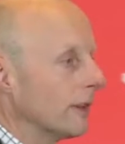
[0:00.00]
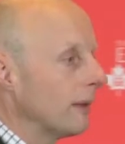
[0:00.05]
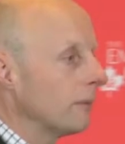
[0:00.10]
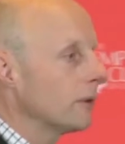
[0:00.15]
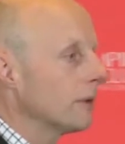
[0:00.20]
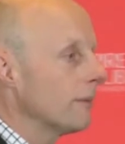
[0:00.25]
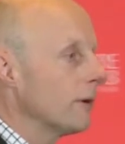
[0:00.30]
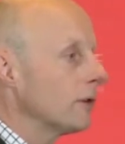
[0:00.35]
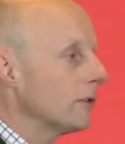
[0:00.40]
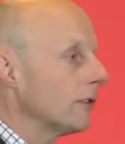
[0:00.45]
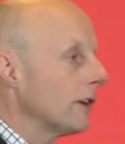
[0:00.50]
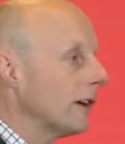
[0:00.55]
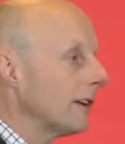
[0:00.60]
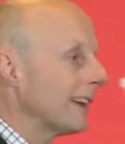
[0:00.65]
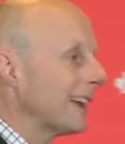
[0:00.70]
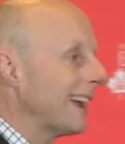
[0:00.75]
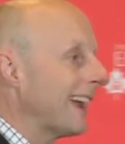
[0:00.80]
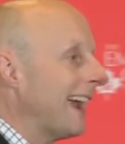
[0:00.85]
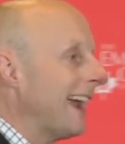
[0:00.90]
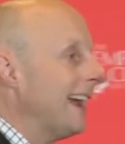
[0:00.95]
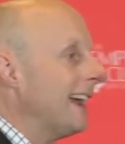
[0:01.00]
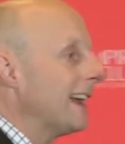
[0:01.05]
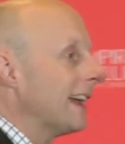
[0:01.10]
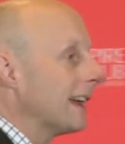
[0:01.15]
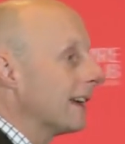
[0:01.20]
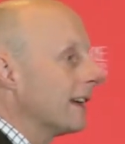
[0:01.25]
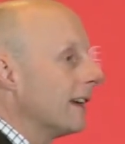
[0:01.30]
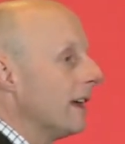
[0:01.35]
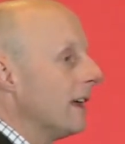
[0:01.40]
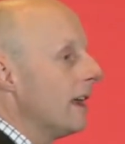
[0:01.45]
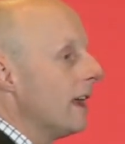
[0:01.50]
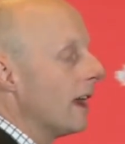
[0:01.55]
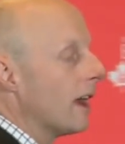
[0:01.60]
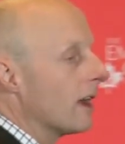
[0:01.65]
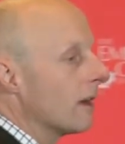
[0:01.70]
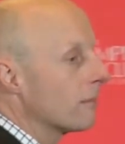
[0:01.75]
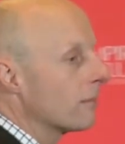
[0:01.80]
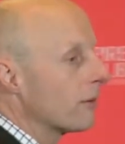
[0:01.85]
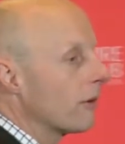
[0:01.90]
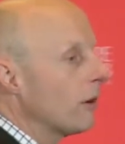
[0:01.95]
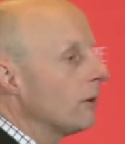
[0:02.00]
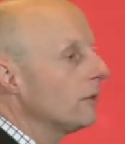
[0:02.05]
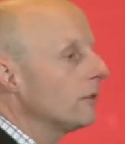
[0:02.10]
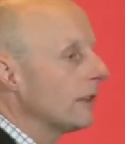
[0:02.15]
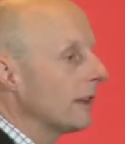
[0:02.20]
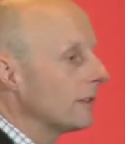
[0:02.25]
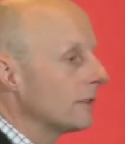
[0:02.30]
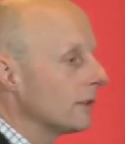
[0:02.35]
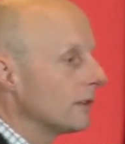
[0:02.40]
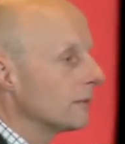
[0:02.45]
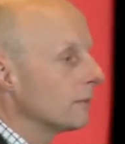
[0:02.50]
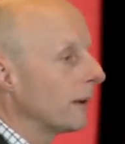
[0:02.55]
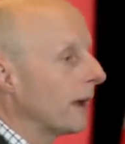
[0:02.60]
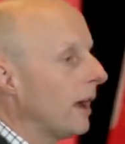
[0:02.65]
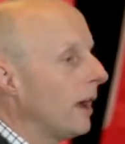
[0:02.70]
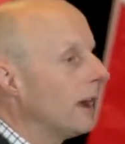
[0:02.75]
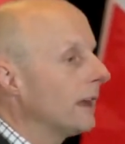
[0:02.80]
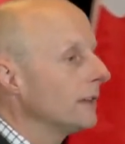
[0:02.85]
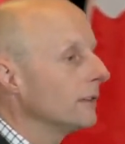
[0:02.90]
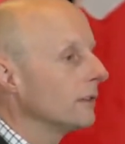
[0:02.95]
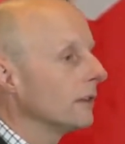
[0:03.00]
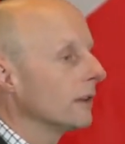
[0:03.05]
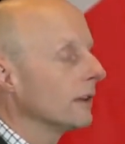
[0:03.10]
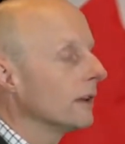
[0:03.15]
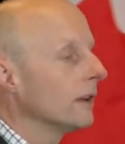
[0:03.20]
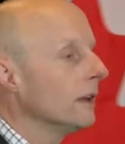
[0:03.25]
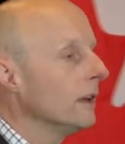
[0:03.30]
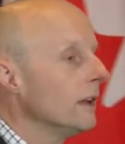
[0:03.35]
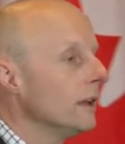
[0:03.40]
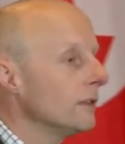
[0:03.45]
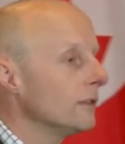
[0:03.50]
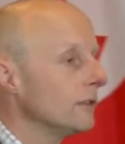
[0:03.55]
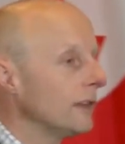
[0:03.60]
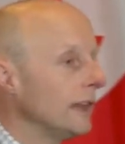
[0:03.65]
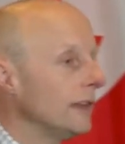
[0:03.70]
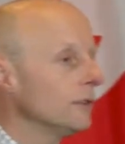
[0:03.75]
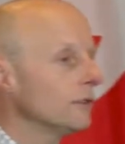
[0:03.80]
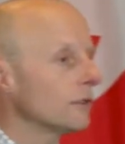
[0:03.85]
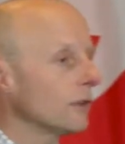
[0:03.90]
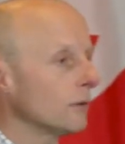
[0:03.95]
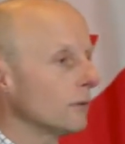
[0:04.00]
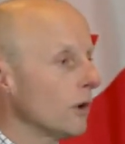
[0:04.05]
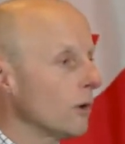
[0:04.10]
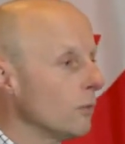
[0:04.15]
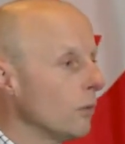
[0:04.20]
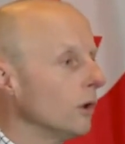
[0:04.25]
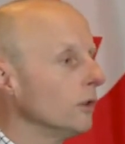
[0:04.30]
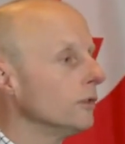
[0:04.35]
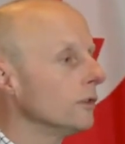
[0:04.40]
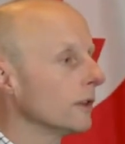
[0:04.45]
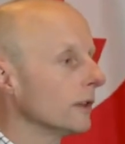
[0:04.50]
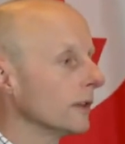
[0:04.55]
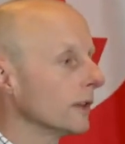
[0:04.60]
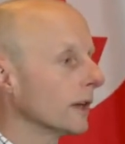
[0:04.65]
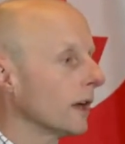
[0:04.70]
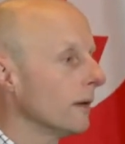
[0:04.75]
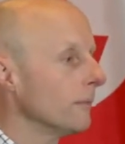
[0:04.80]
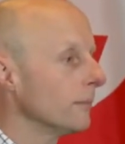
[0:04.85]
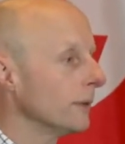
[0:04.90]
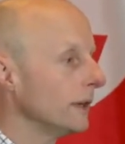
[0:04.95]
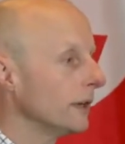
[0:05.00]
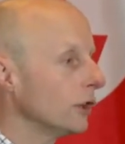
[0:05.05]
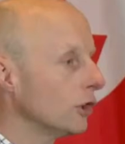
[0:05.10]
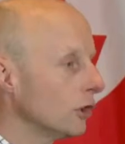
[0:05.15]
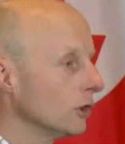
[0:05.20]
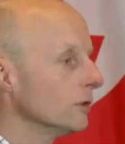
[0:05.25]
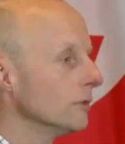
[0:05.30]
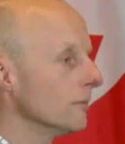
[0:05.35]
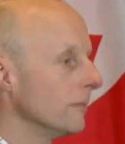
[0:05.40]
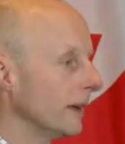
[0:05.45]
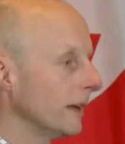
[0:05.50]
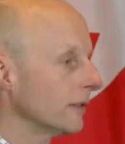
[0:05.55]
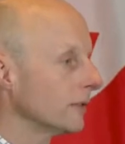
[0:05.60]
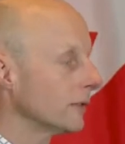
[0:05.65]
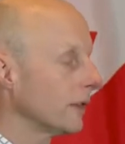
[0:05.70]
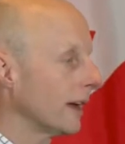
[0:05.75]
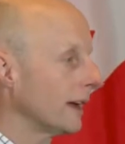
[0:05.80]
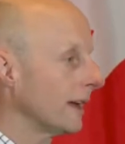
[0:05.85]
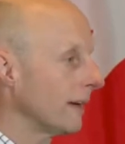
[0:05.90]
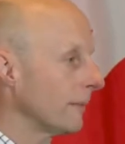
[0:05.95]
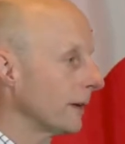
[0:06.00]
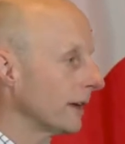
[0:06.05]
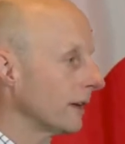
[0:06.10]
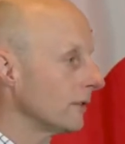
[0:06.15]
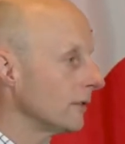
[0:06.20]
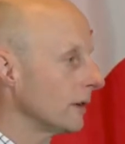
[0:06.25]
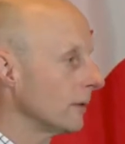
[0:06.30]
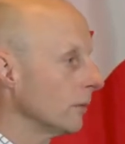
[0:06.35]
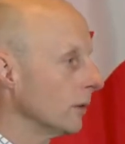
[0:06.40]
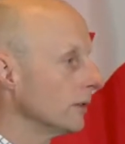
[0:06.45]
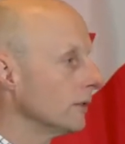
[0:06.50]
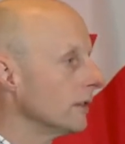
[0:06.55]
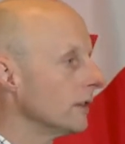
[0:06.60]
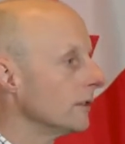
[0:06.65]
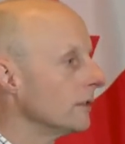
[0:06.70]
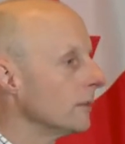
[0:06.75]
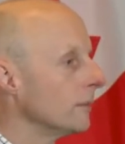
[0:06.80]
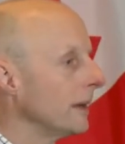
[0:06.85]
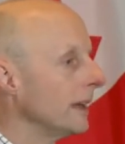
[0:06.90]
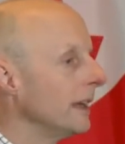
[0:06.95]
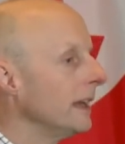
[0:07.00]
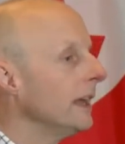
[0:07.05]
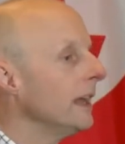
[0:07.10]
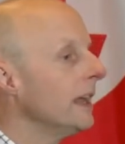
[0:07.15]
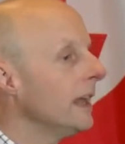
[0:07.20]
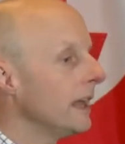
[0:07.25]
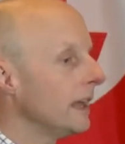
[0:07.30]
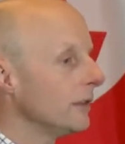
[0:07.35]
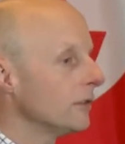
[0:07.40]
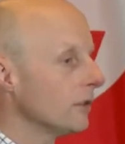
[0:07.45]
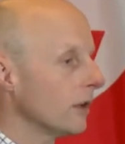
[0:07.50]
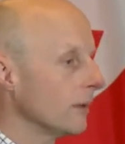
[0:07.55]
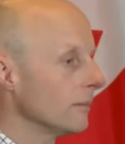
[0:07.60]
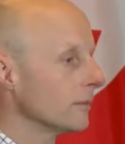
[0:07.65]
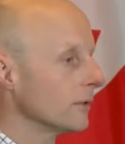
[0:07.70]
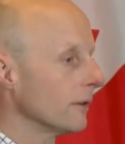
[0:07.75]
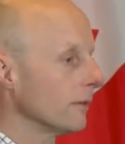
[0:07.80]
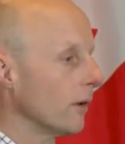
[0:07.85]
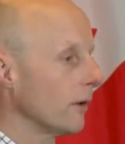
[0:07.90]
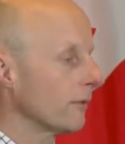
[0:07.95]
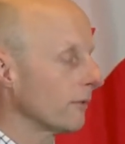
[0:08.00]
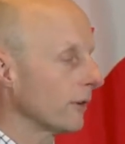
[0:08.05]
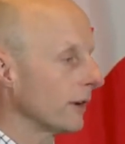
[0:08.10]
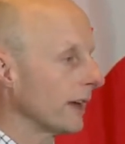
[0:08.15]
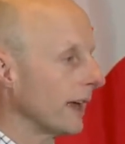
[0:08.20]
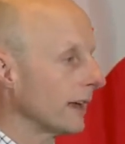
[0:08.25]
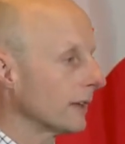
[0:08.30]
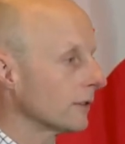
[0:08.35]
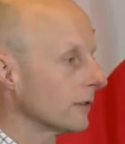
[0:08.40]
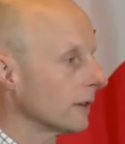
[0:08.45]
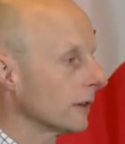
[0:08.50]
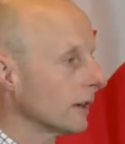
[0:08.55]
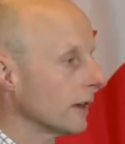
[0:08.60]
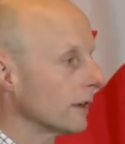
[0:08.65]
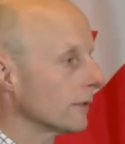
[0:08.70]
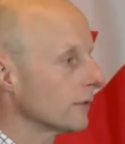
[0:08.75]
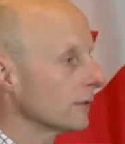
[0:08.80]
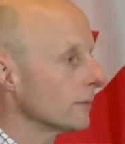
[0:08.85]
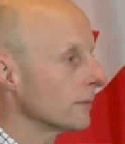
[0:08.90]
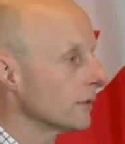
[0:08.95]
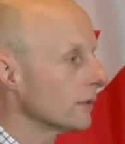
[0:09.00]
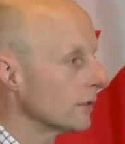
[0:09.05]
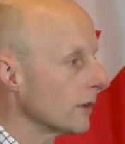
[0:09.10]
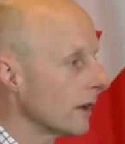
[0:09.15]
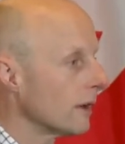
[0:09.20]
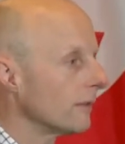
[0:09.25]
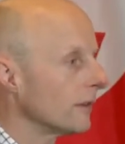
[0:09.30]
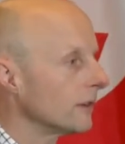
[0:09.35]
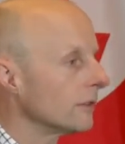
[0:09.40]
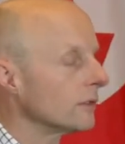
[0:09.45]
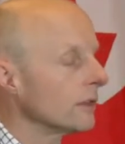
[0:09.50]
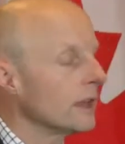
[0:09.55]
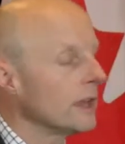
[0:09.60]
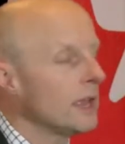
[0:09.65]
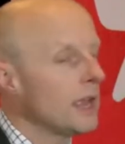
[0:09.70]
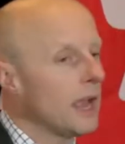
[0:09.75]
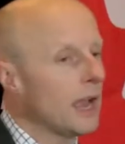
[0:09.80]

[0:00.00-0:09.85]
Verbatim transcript: They were the most archaic uh, processes behind the scenes, so no wonder the company couldn't be as dynamic as it wanted to be in terms of offering excellent customer service.